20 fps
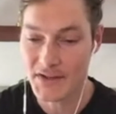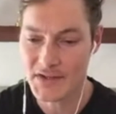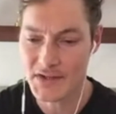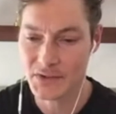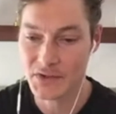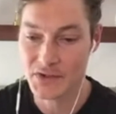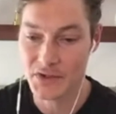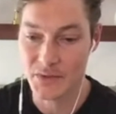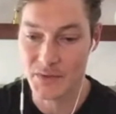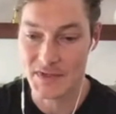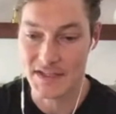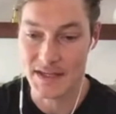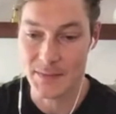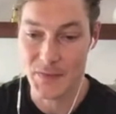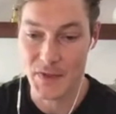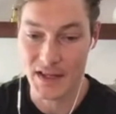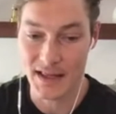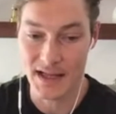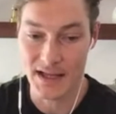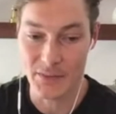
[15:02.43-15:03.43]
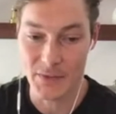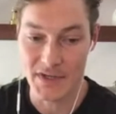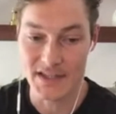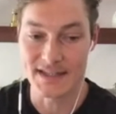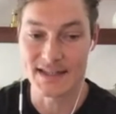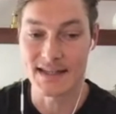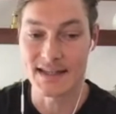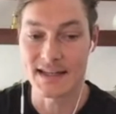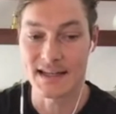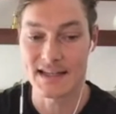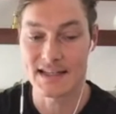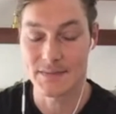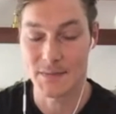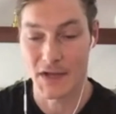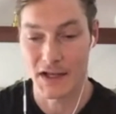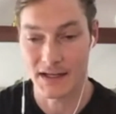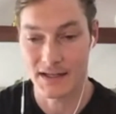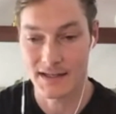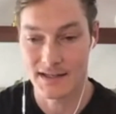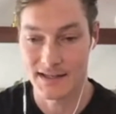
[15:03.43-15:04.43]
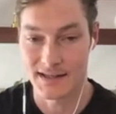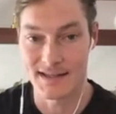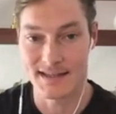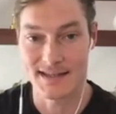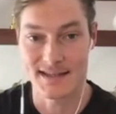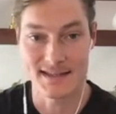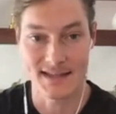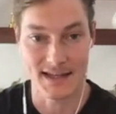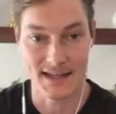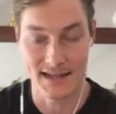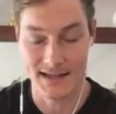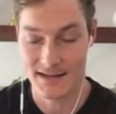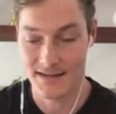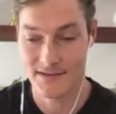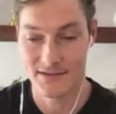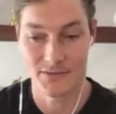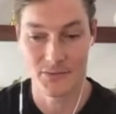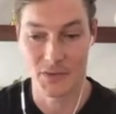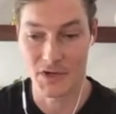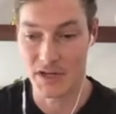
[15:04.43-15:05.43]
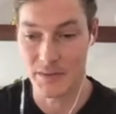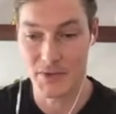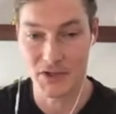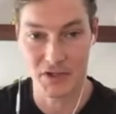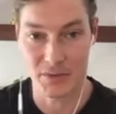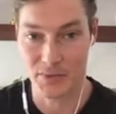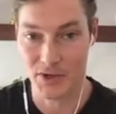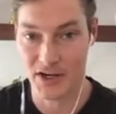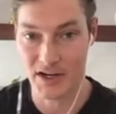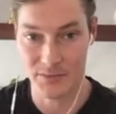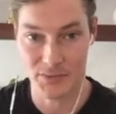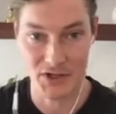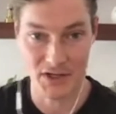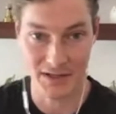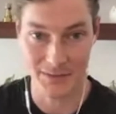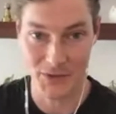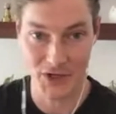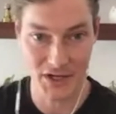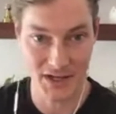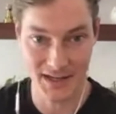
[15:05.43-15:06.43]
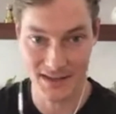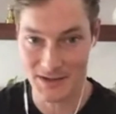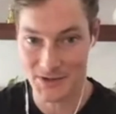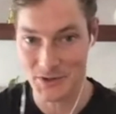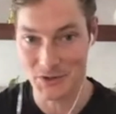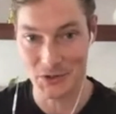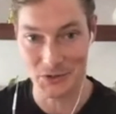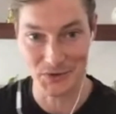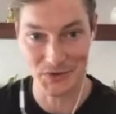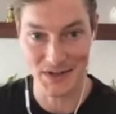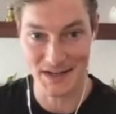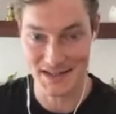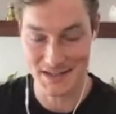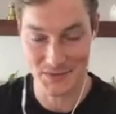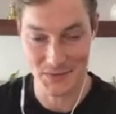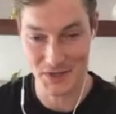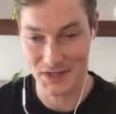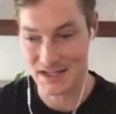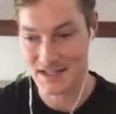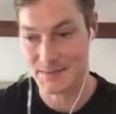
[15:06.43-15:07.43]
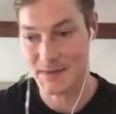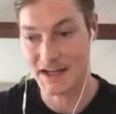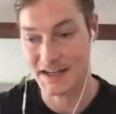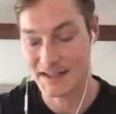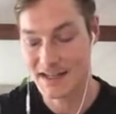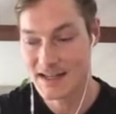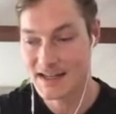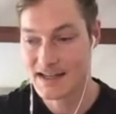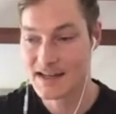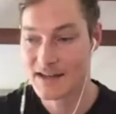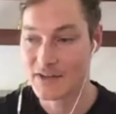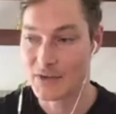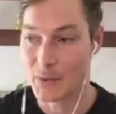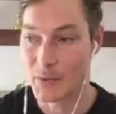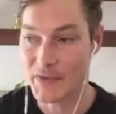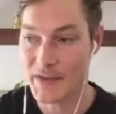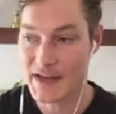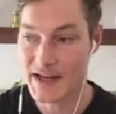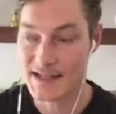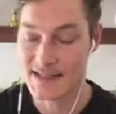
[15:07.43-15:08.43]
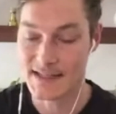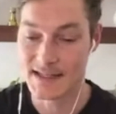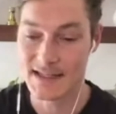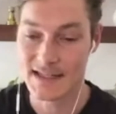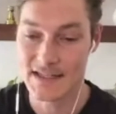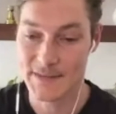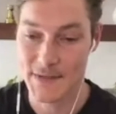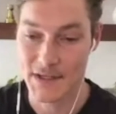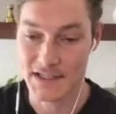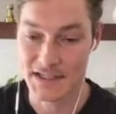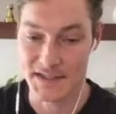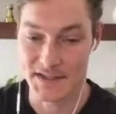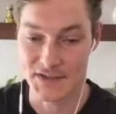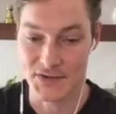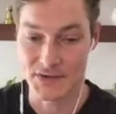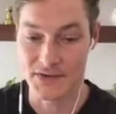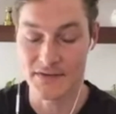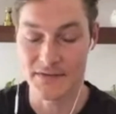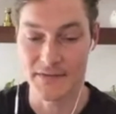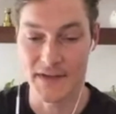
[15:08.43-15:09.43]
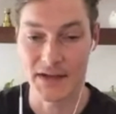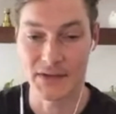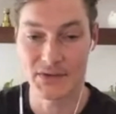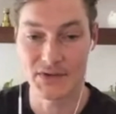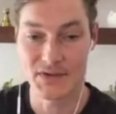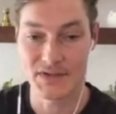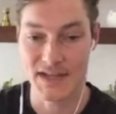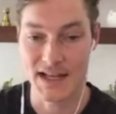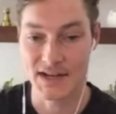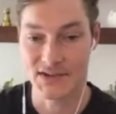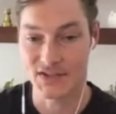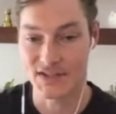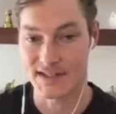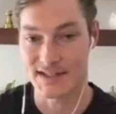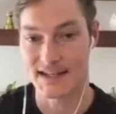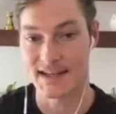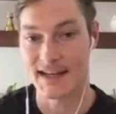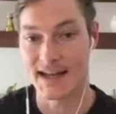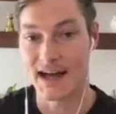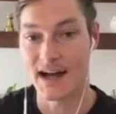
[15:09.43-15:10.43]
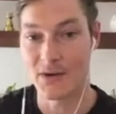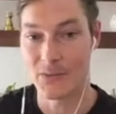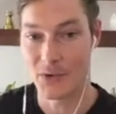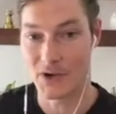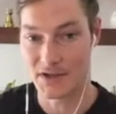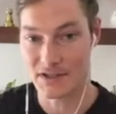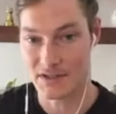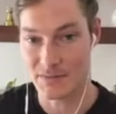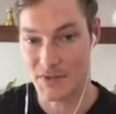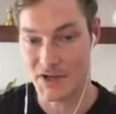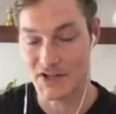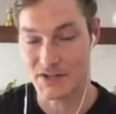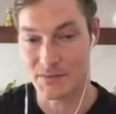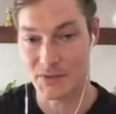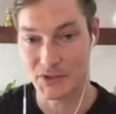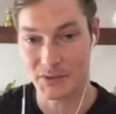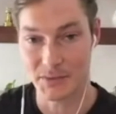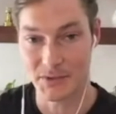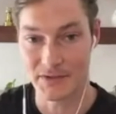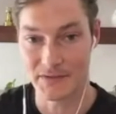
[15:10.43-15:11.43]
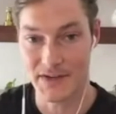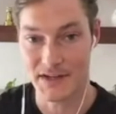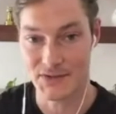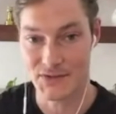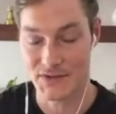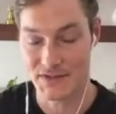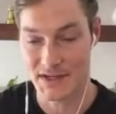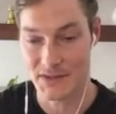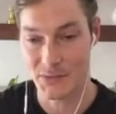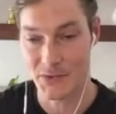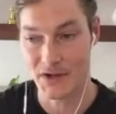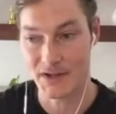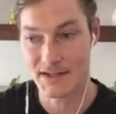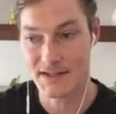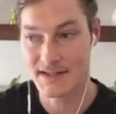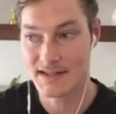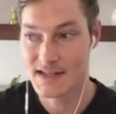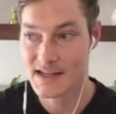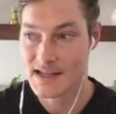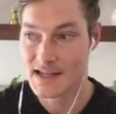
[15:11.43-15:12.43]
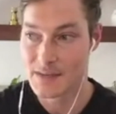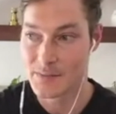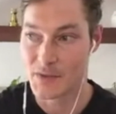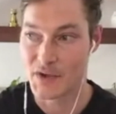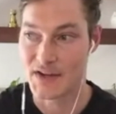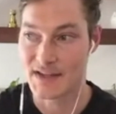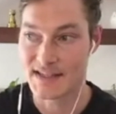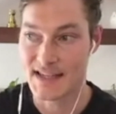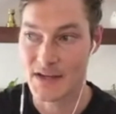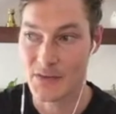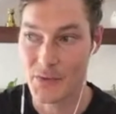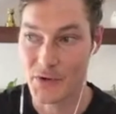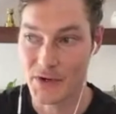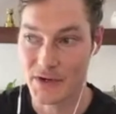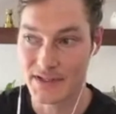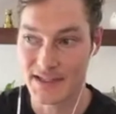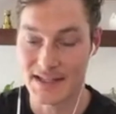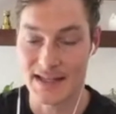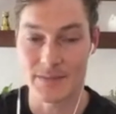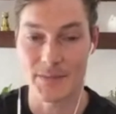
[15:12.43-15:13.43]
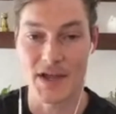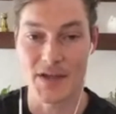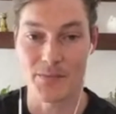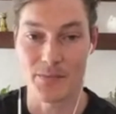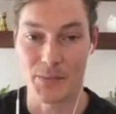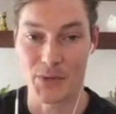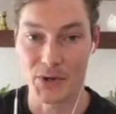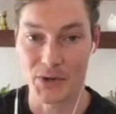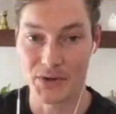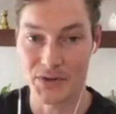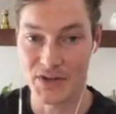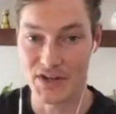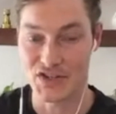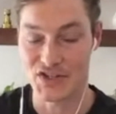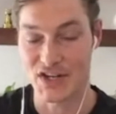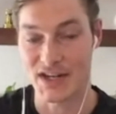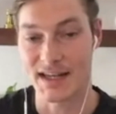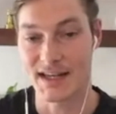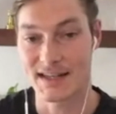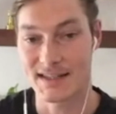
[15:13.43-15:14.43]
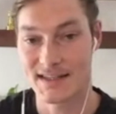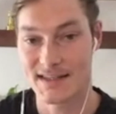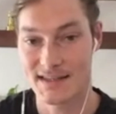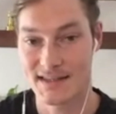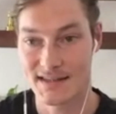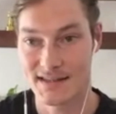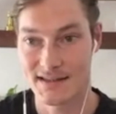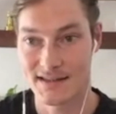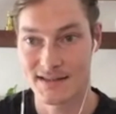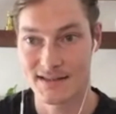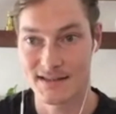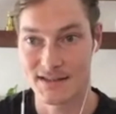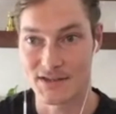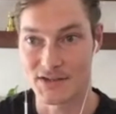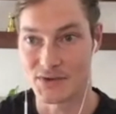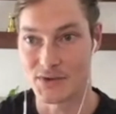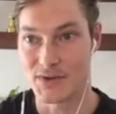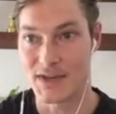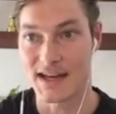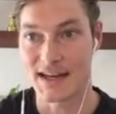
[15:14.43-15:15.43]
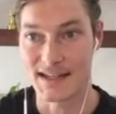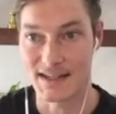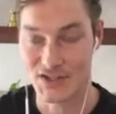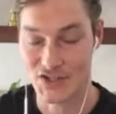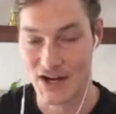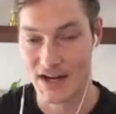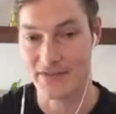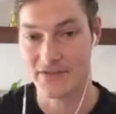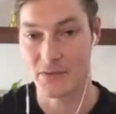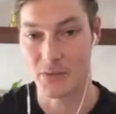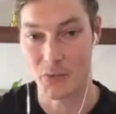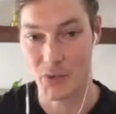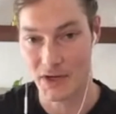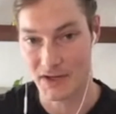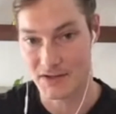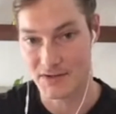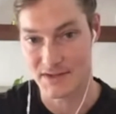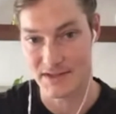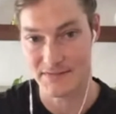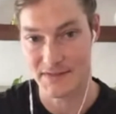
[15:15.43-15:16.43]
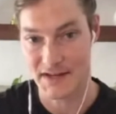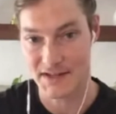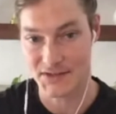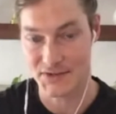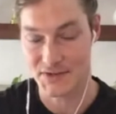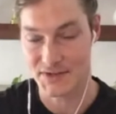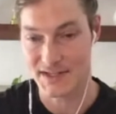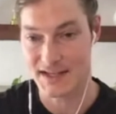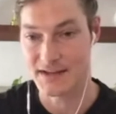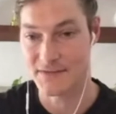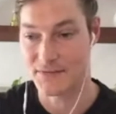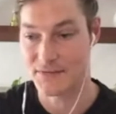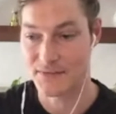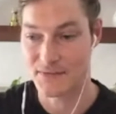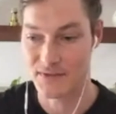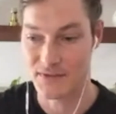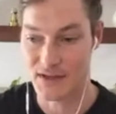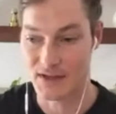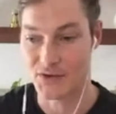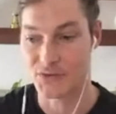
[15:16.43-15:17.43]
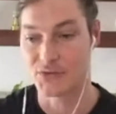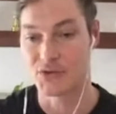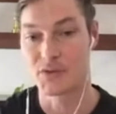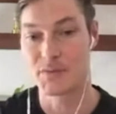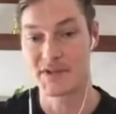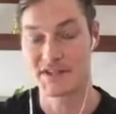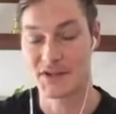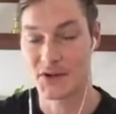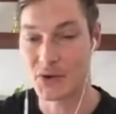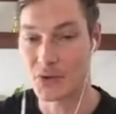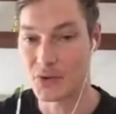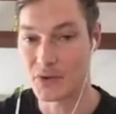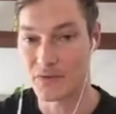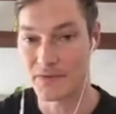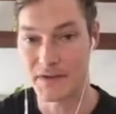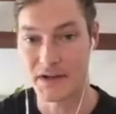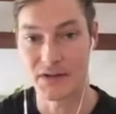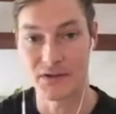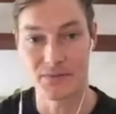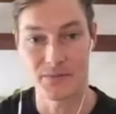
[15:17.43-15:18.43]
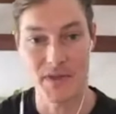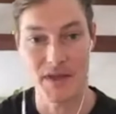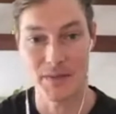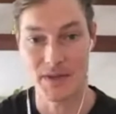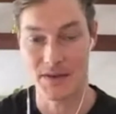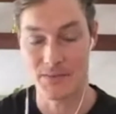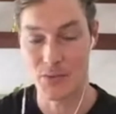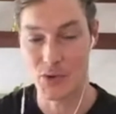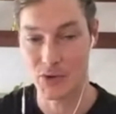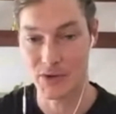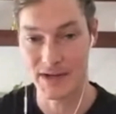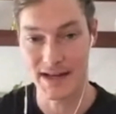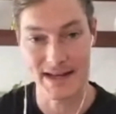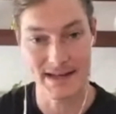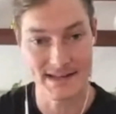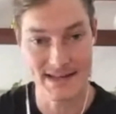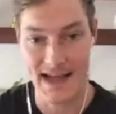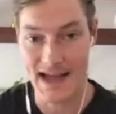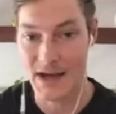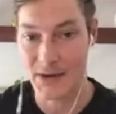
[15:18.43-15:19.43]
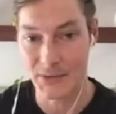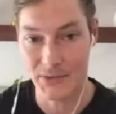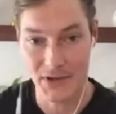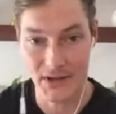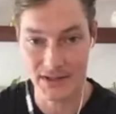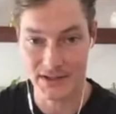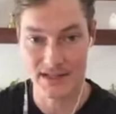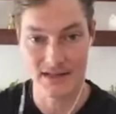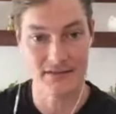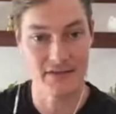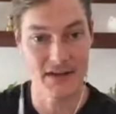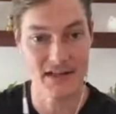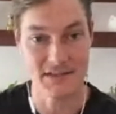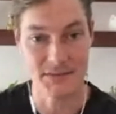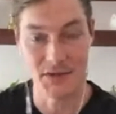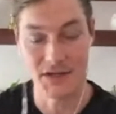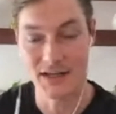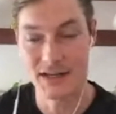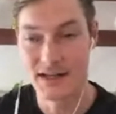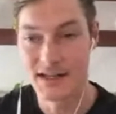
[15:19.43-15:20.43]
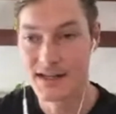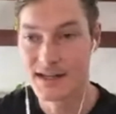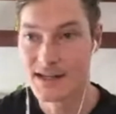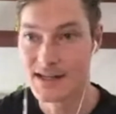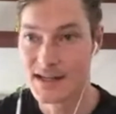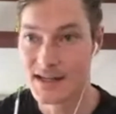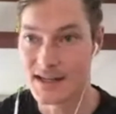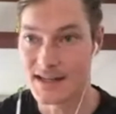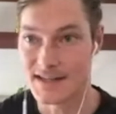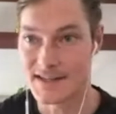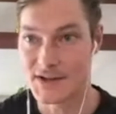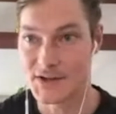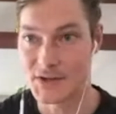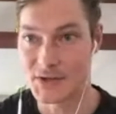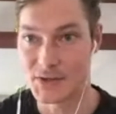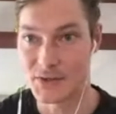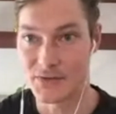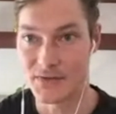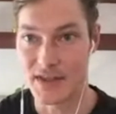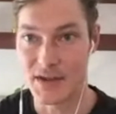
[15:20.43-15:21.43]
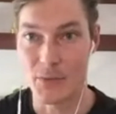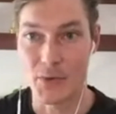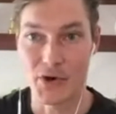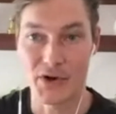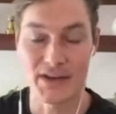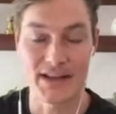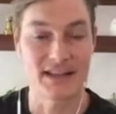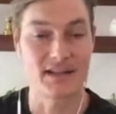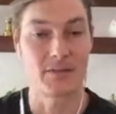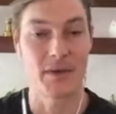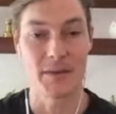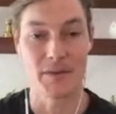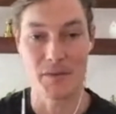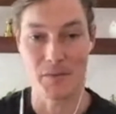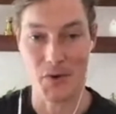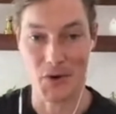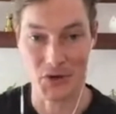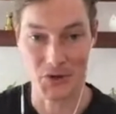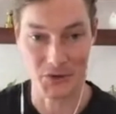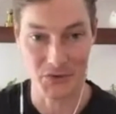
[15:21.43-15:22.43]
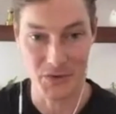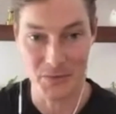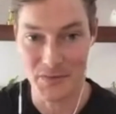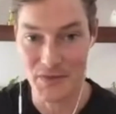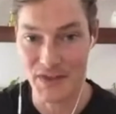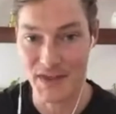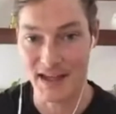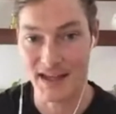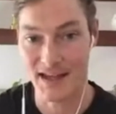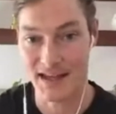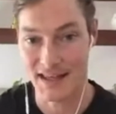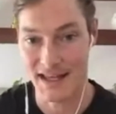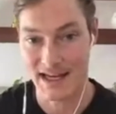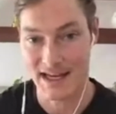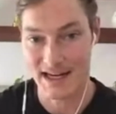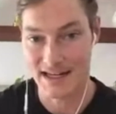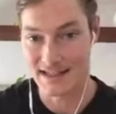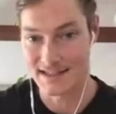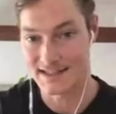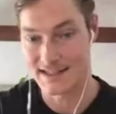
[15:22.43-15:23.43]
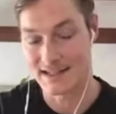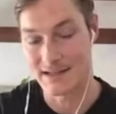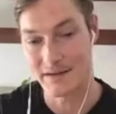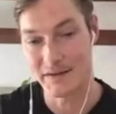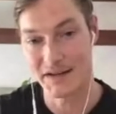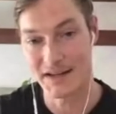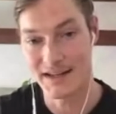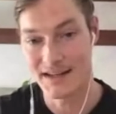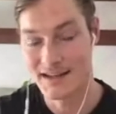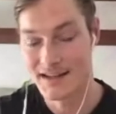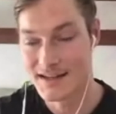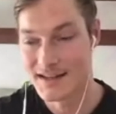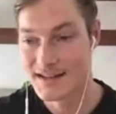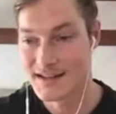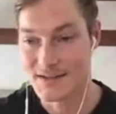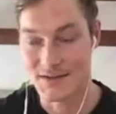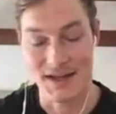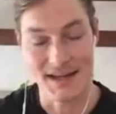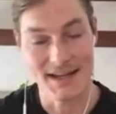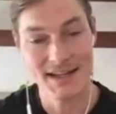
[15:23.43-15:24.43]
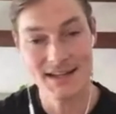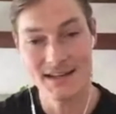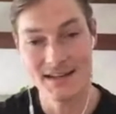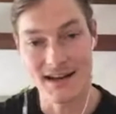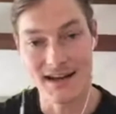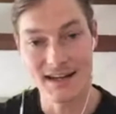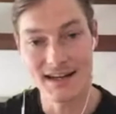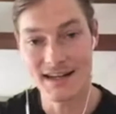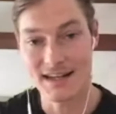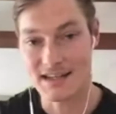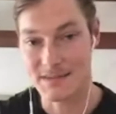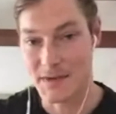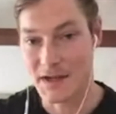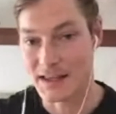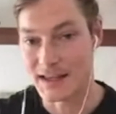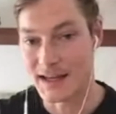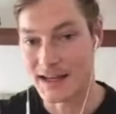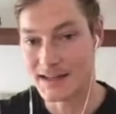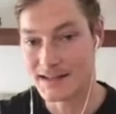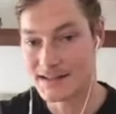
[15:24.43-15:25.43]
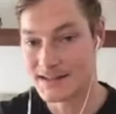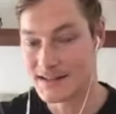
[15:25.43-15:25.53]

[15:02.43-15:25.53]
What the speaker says: learned was something that we didn't expect. And this is like when you build a product, put it in the market, you learn things you wouldn't expect. The one thing I didn't expect is certain founders actually did not want to pitch multiple investors at once because they worried that they might burn the chance to get a check from one of those investors if the group as a whole felt maybe more down on the investment. And so they worried that there might be more groupthink in that kind of dynamic. So I didn't expect that.